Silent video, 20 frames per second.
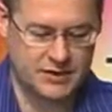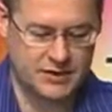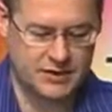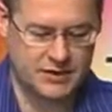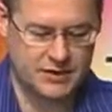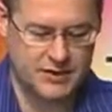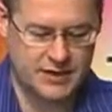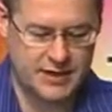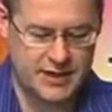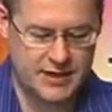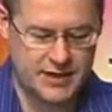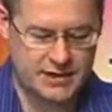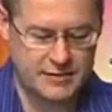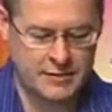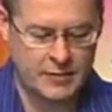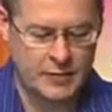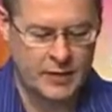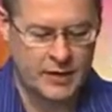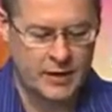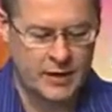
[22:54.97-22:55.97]
Jesus says,
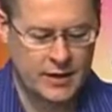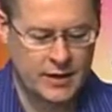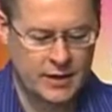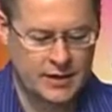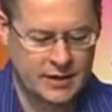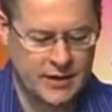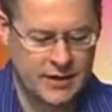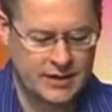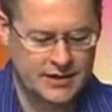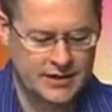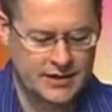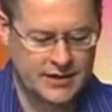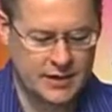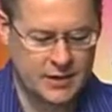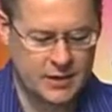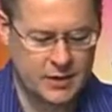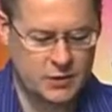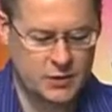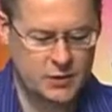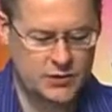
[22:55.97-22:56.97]
Elijah is
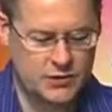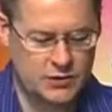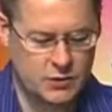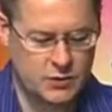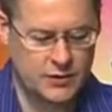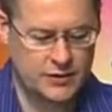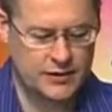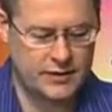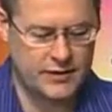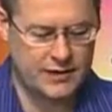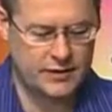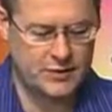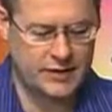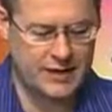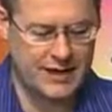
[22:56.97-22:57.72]
coming and will restore all things,